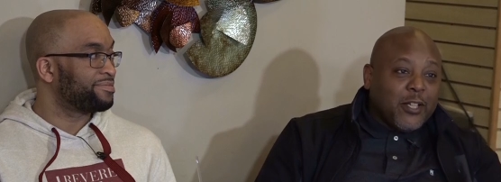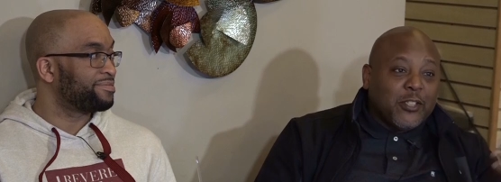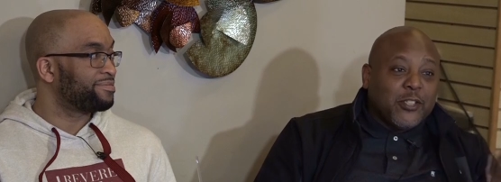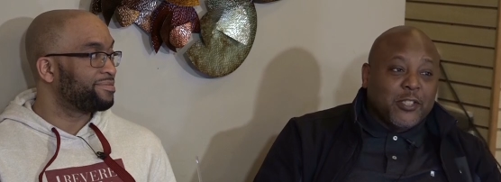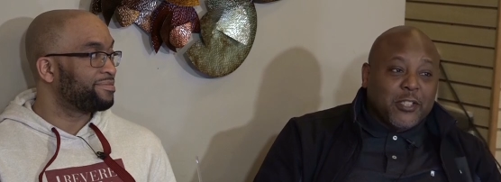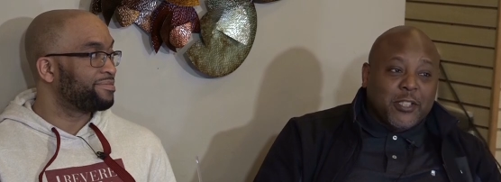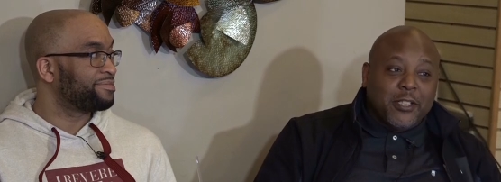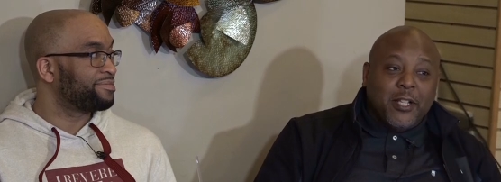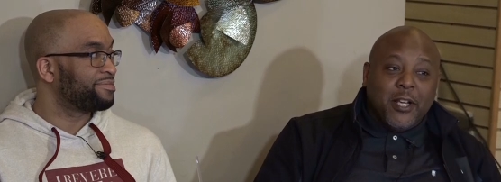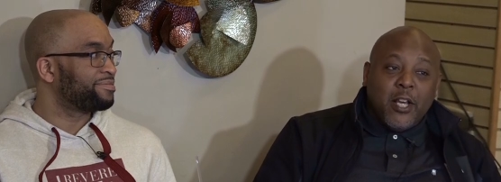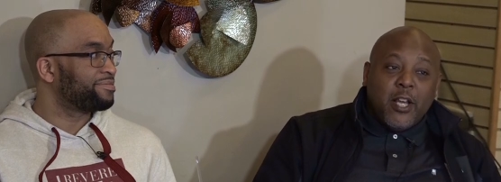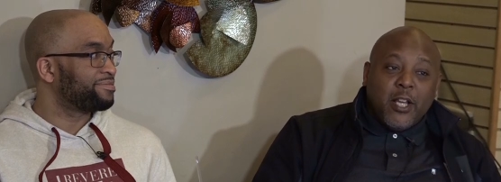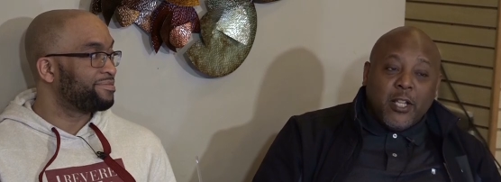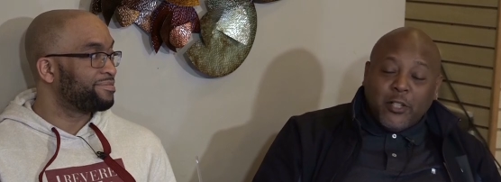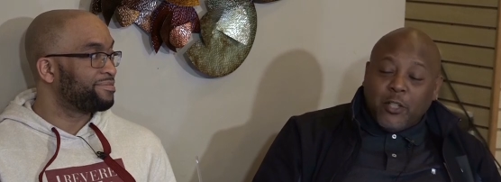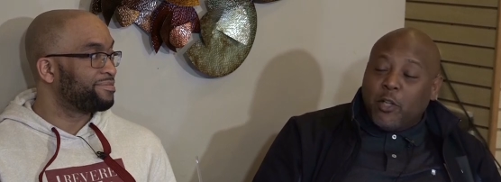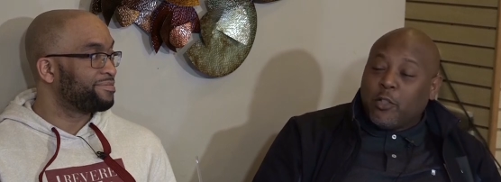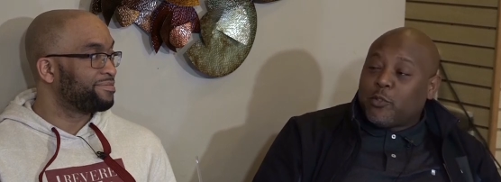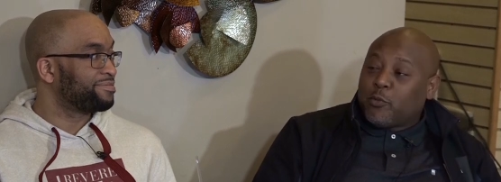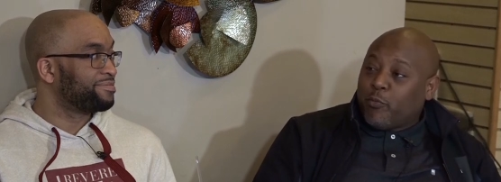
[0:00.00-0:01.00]
Speaker 1: this shit
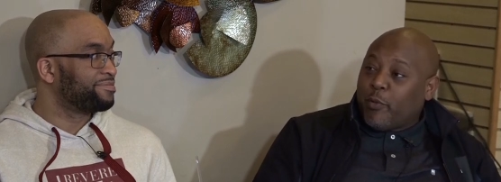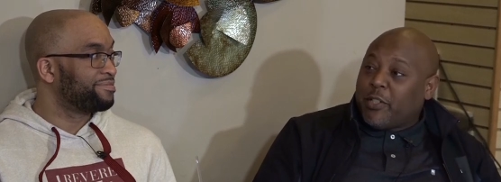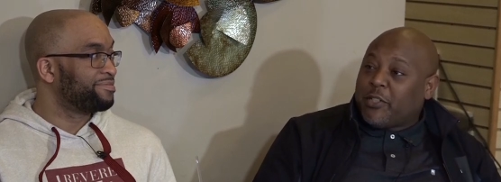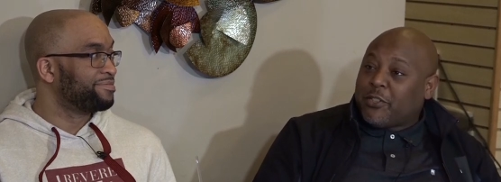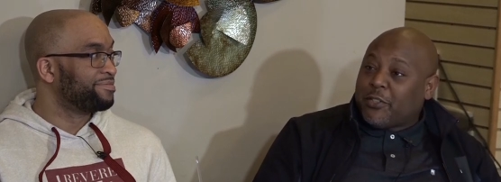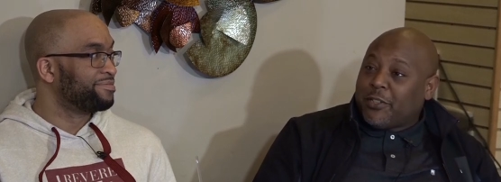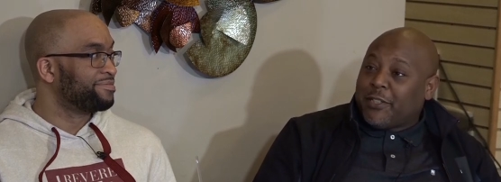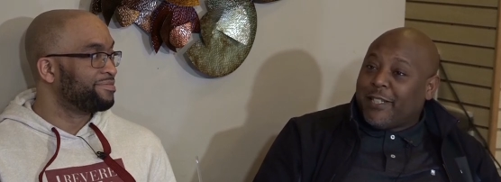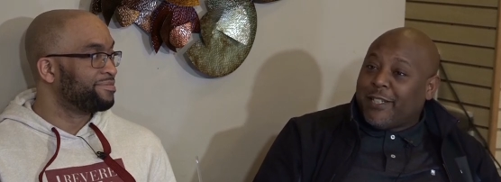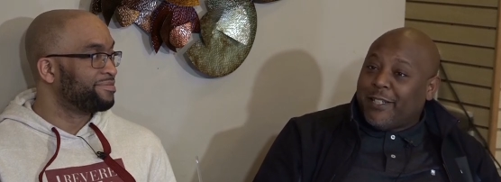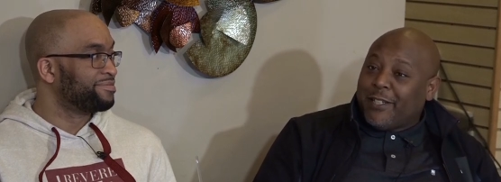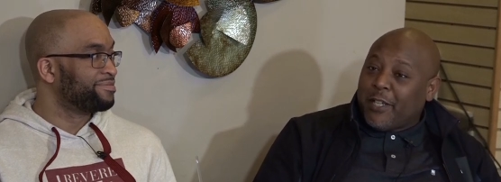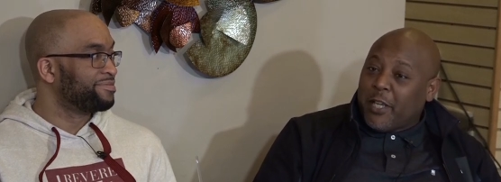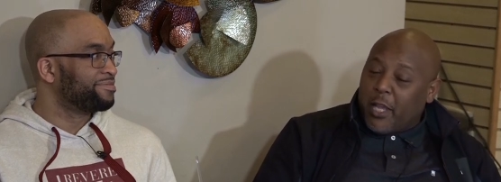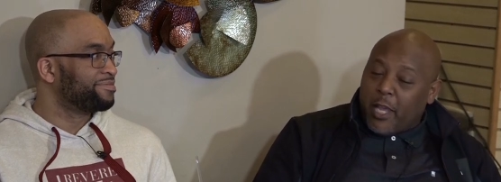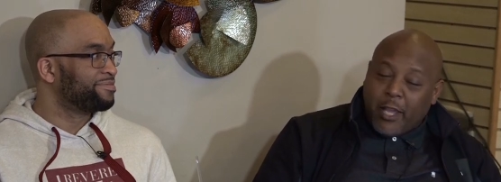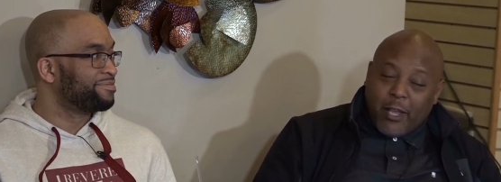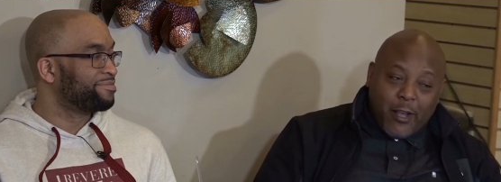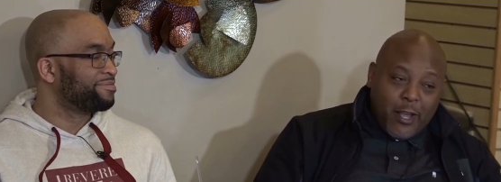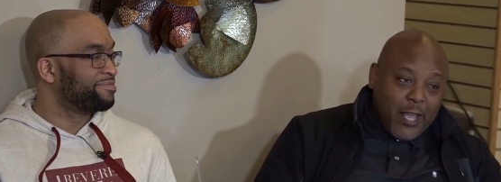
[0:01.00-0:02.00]
looks racially
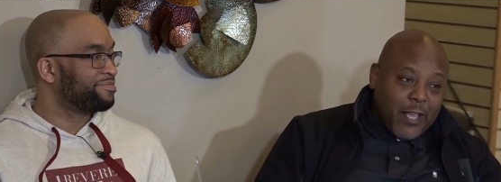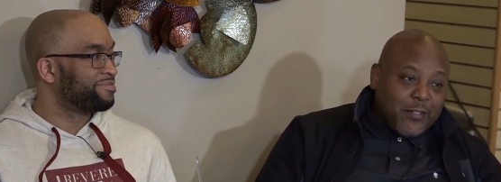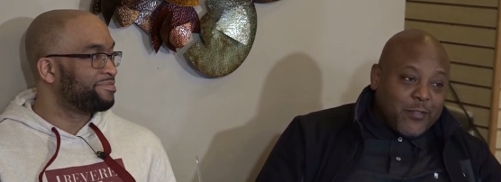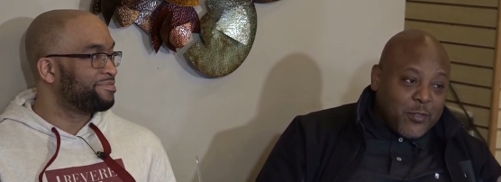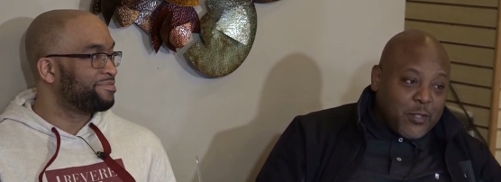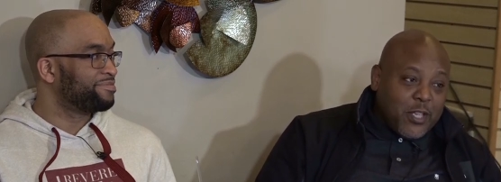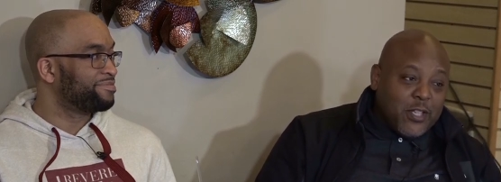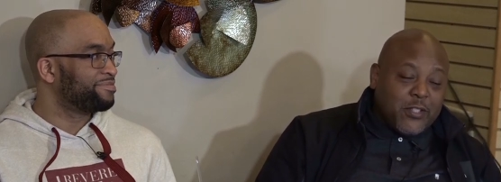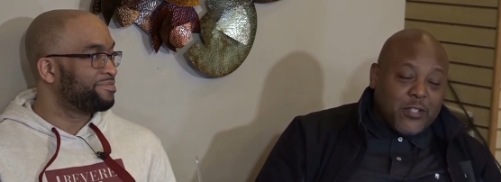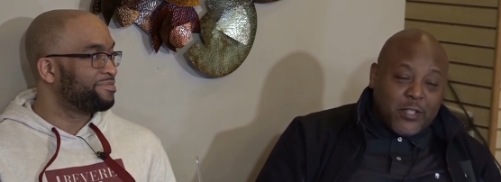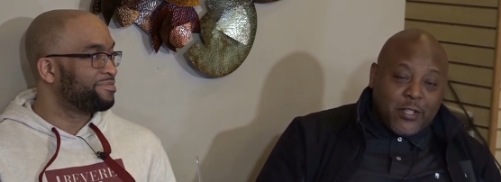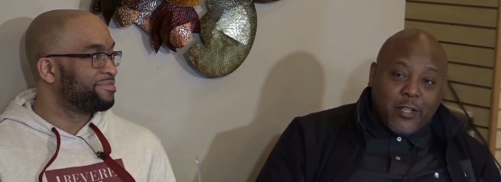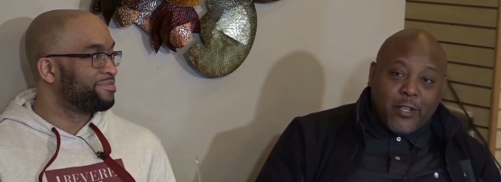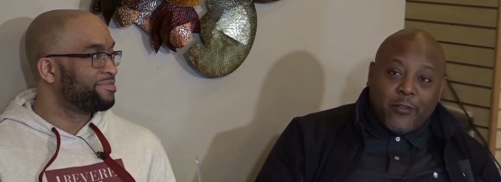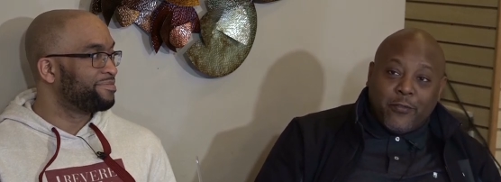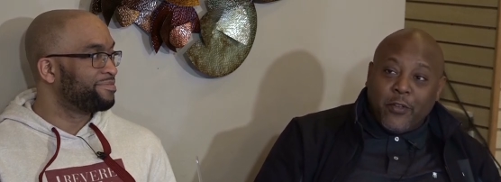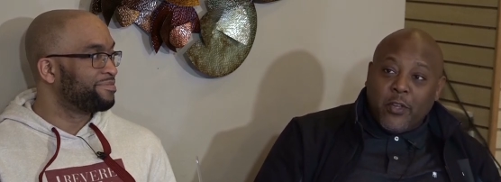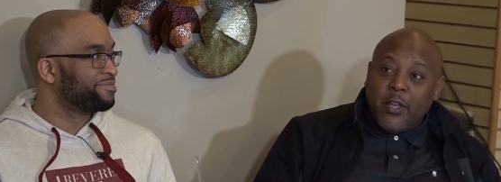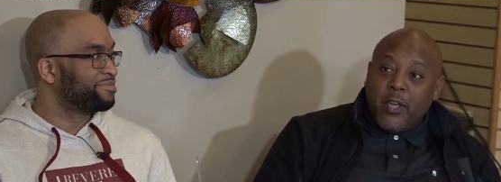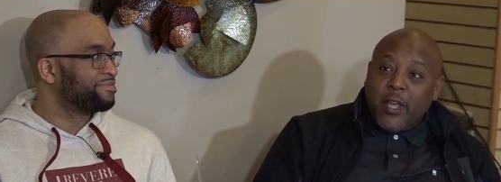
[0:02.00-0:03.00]

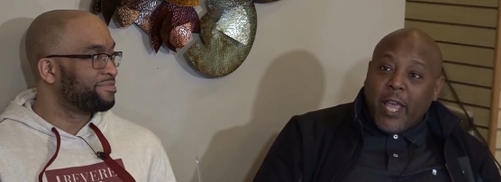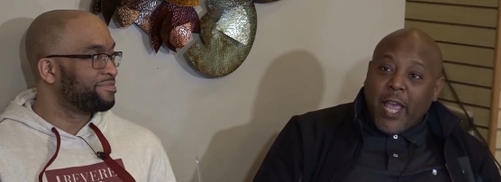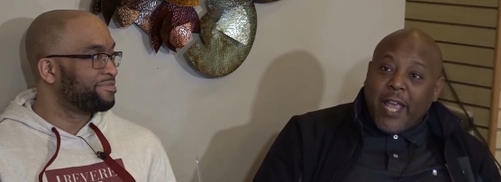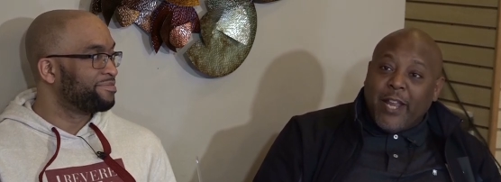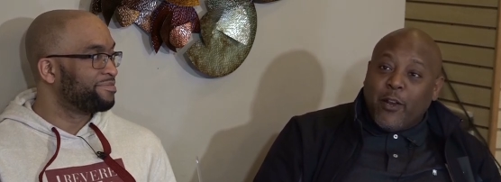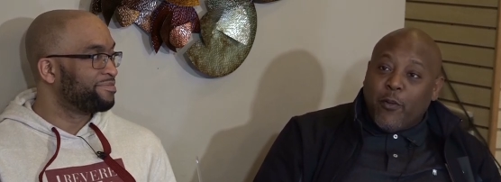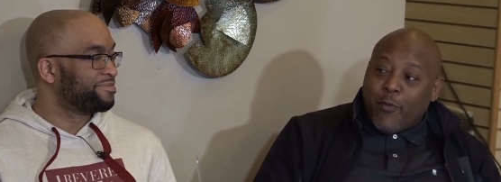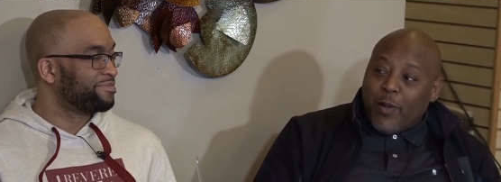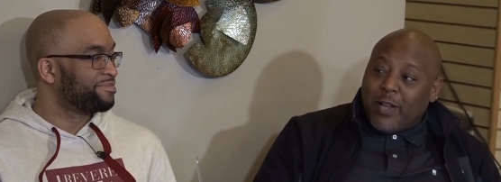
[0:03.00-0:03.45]
insensitive, and the